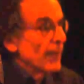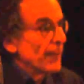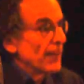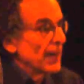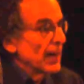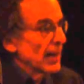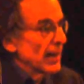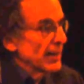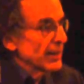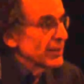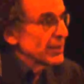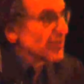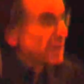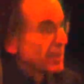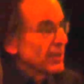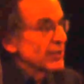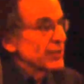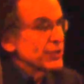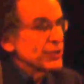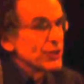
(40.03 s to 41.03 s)

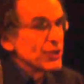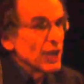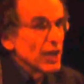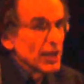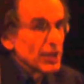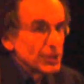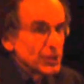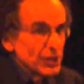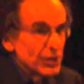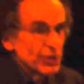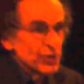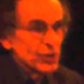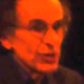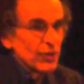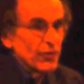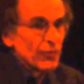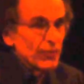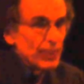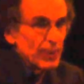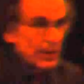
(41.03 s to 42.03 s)
but dozens
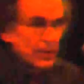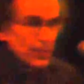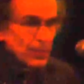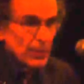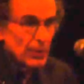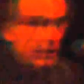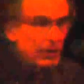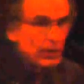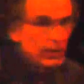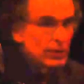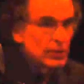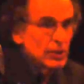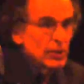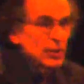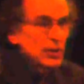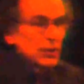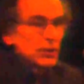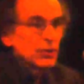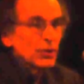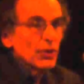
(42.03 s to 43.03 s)
of people
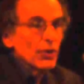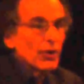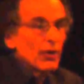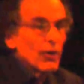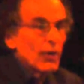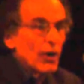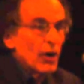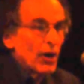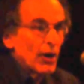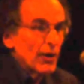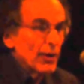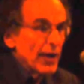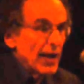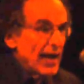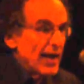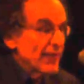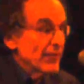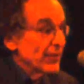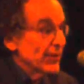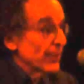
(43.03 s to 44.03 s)
are
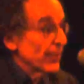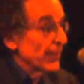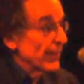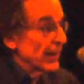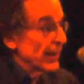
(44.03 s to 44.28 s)
have their